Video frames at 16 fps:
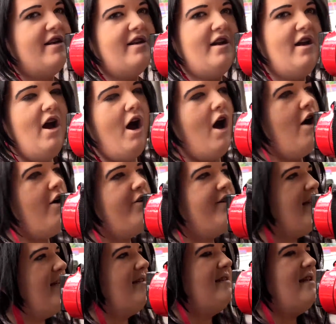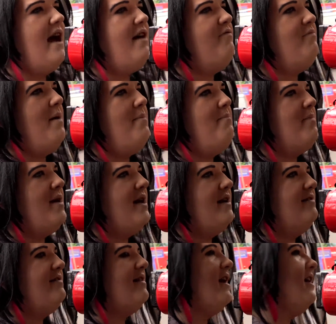and all these staff
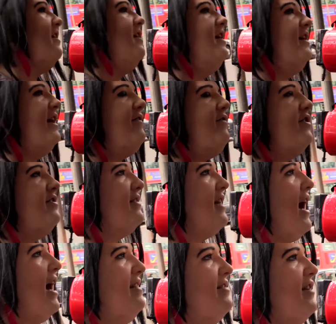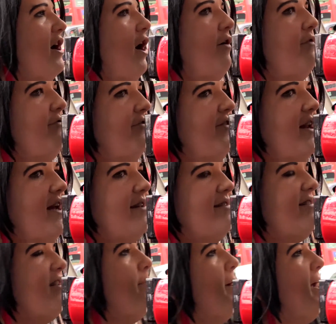members that give us guys the
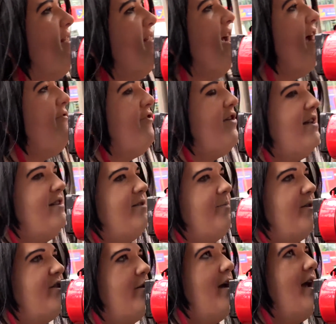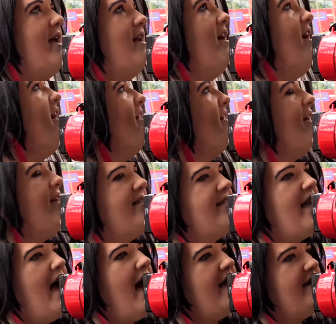confidence. The big difference between these
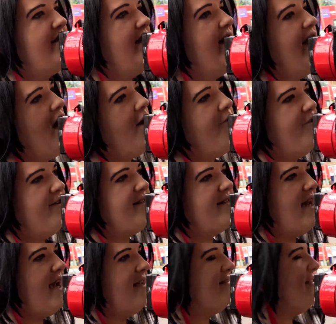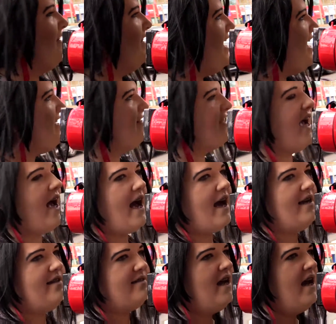guys in the offices and these
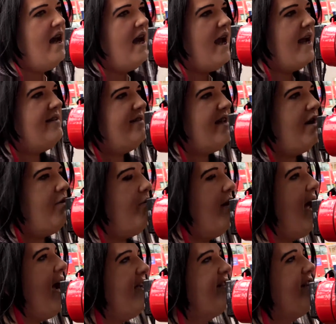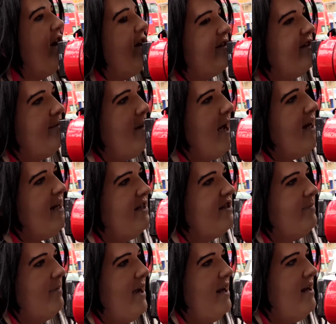guys is that when I talk to
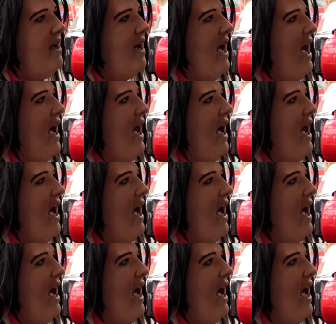management,